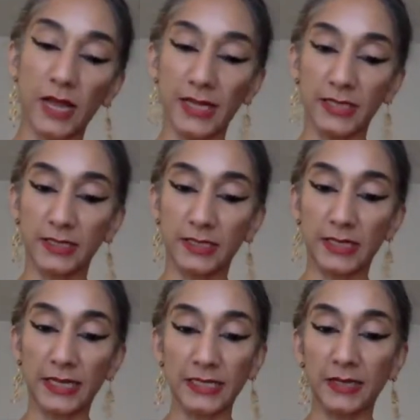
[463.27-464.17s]
And
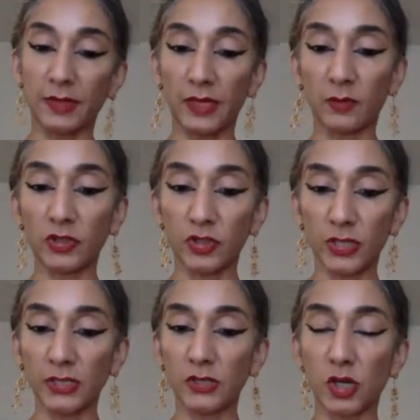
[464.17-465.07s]
that is something which
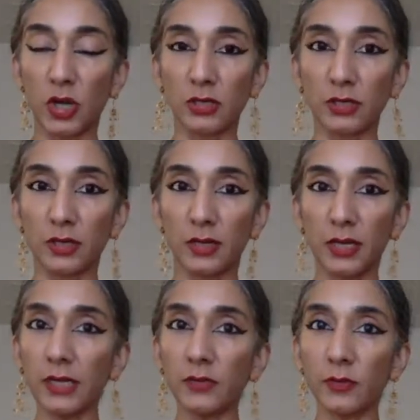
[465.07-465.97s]
she is not
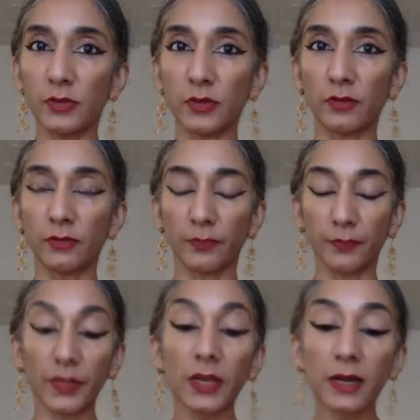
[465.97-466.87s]
ignorant of.
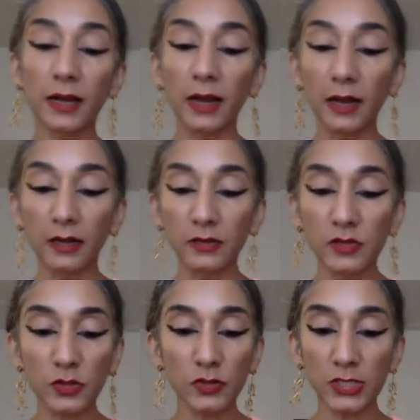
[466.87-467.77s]

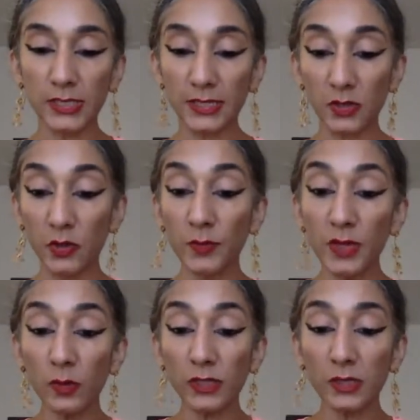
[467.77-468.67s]
So she says, "O
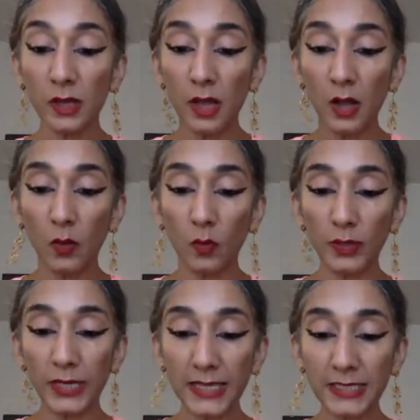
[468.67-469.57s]
me,
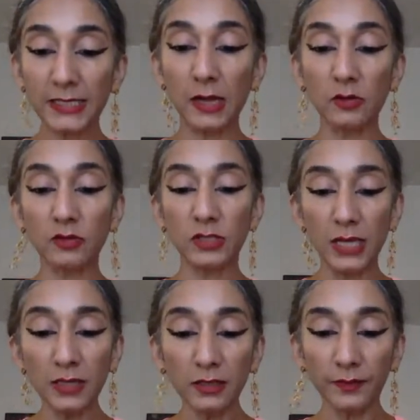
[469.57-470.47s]
what hast thou
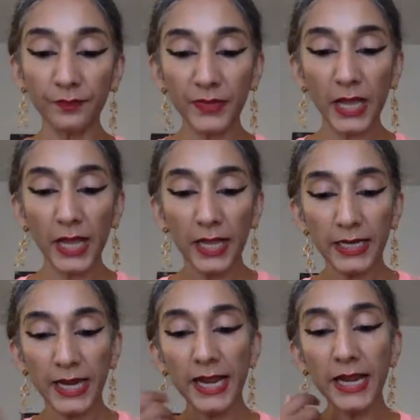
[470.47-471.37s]
done?
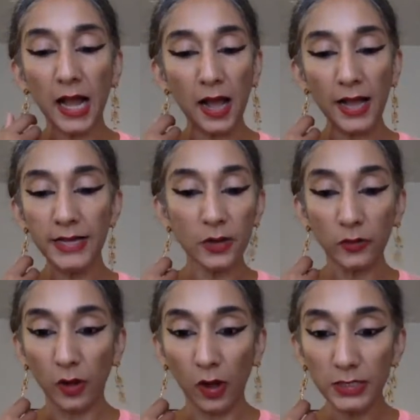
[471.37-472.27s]
Nay, I
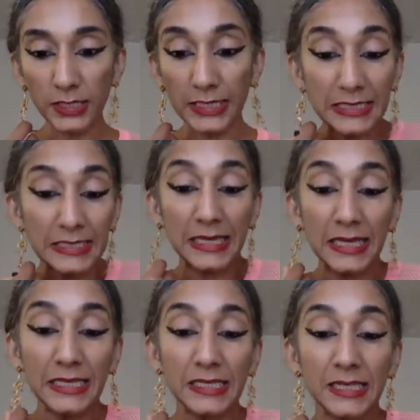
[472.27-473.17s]
know not. Is
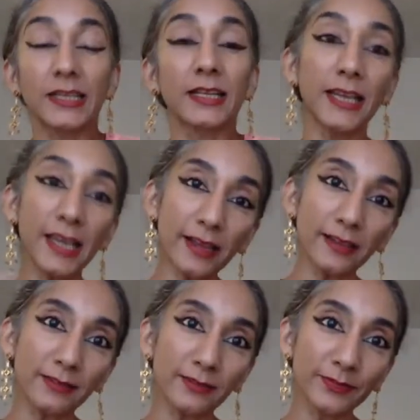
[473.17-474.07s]
it the
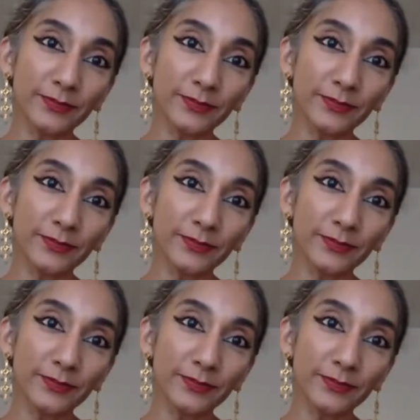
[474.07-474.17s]
king?"